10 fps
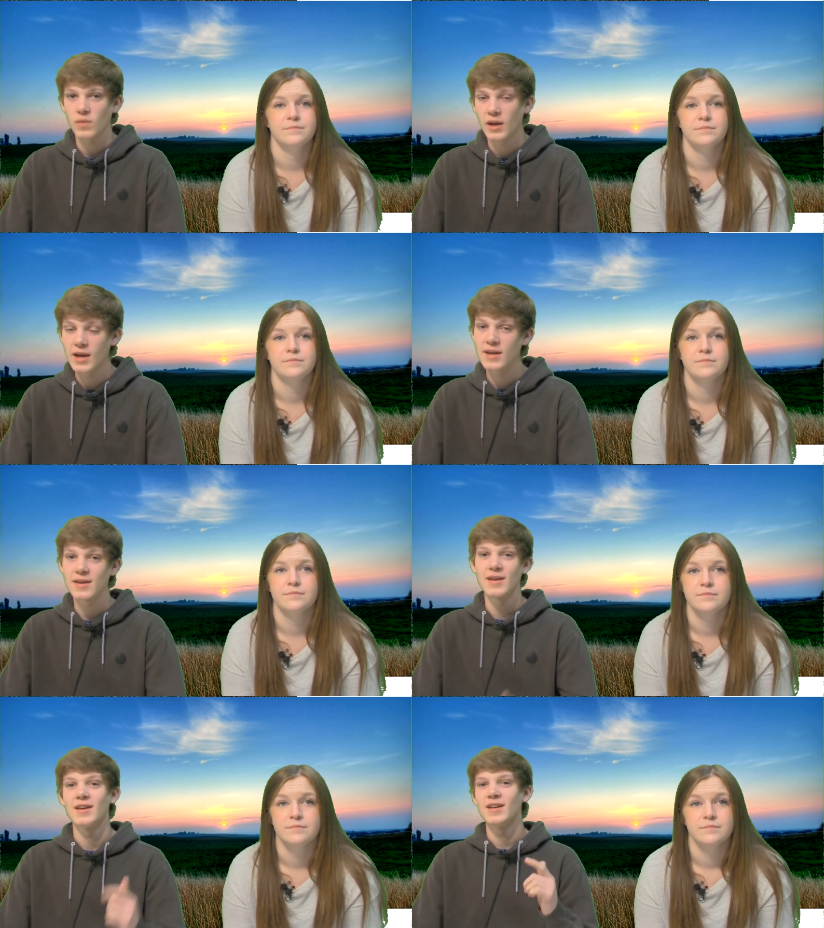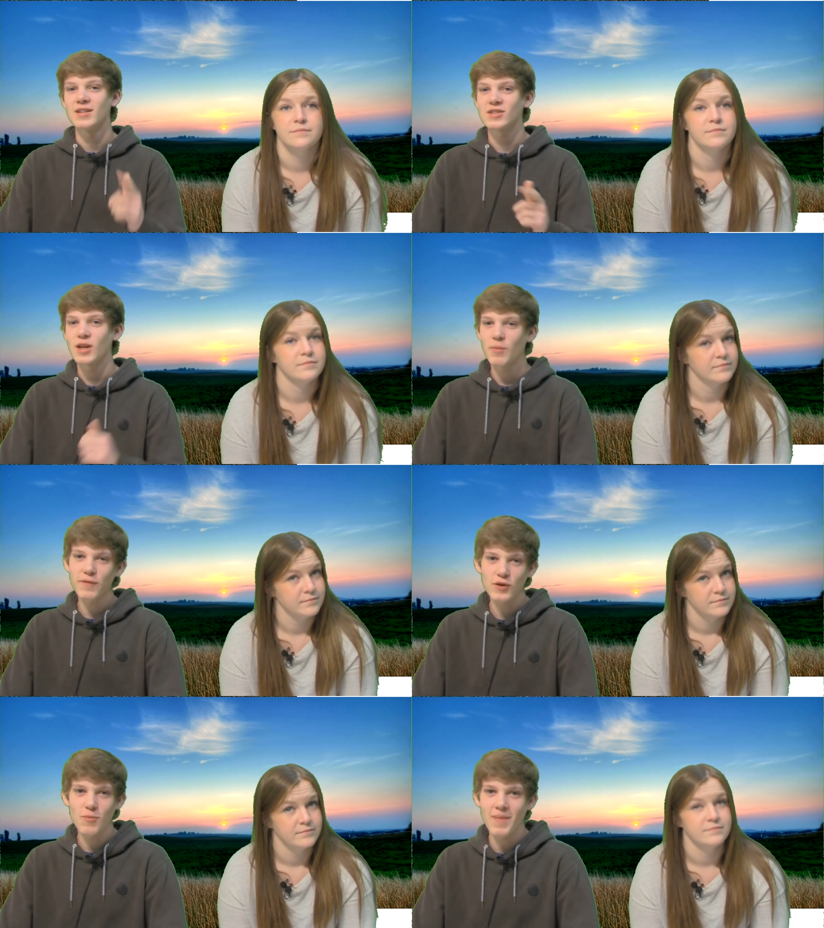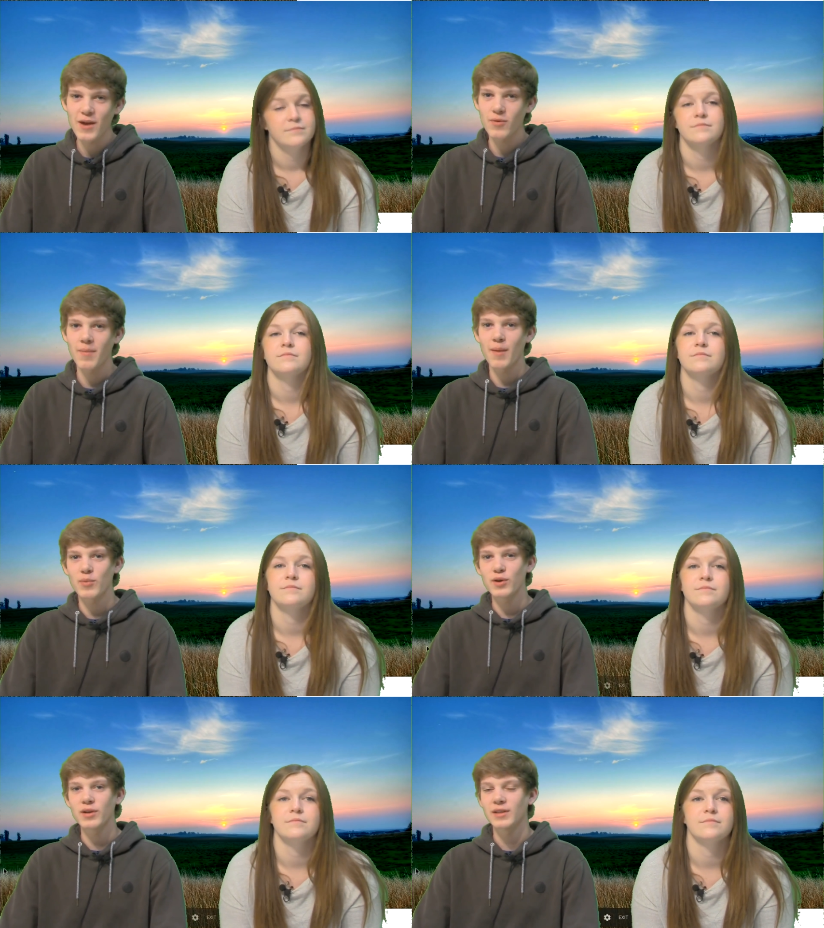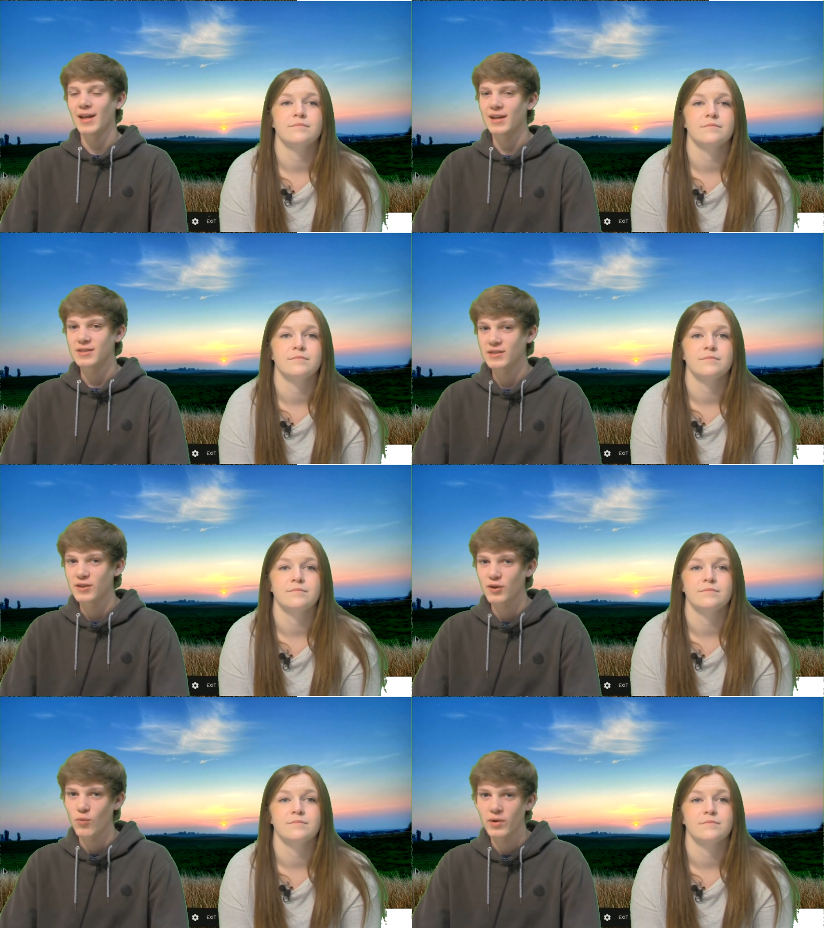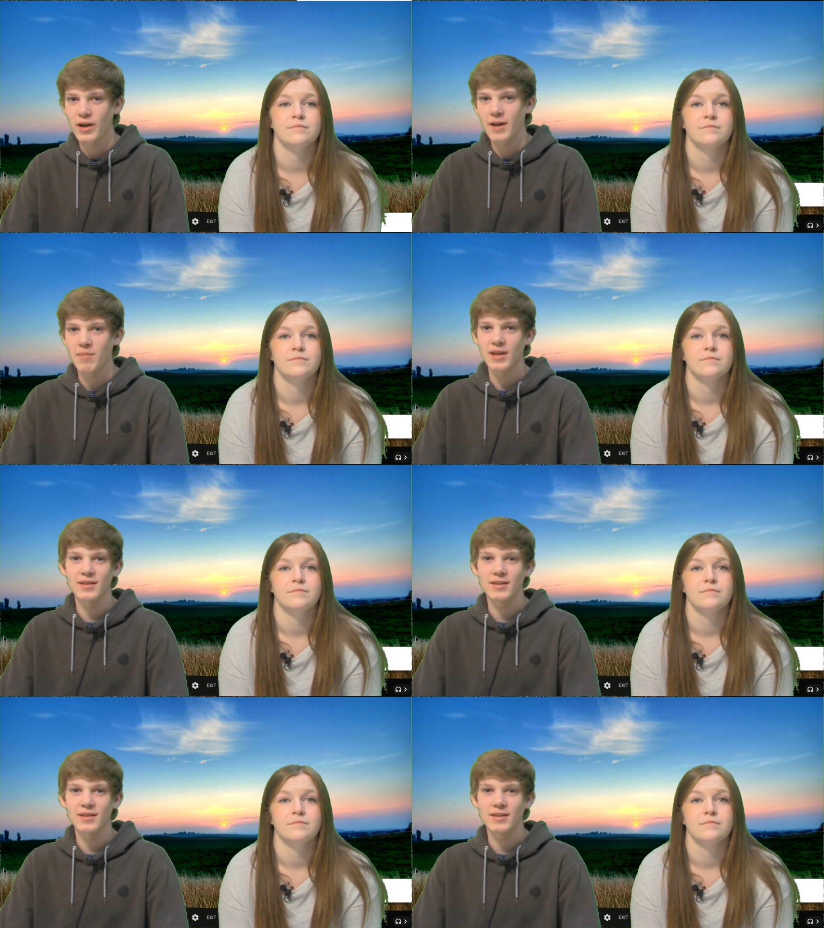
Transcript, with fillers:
Speaker 1: Hey, some of you may remember last year when I made